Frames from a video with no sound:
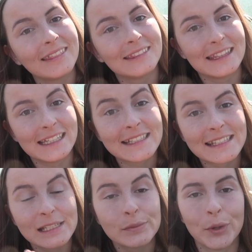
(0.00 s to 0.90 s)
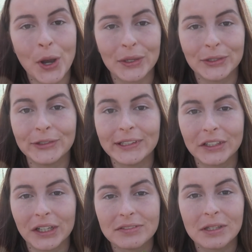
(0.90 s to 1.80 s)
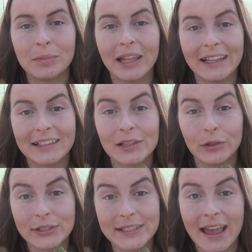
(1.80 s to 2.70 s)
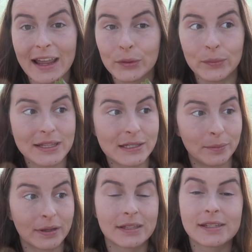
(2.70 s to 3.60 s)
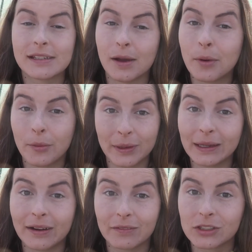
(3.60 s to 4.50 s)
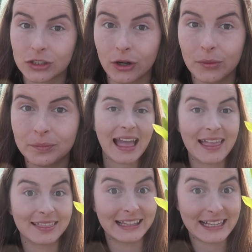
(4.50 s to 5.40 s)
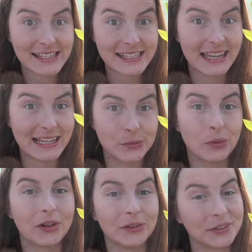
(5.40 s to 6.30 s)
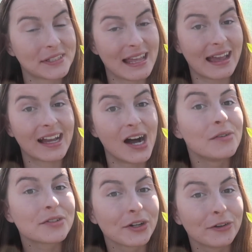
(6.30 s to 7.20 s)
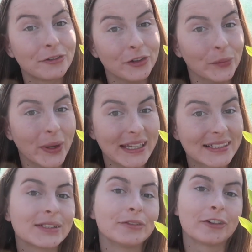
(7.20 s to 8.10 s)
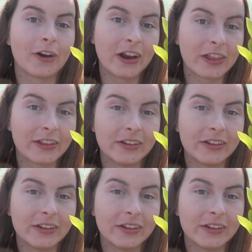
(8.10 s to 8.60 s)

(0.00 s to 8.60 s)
This is what a newly grafted plant looks like once the buds start popping out of the top. And this is what it looks like after a few weeks of growth.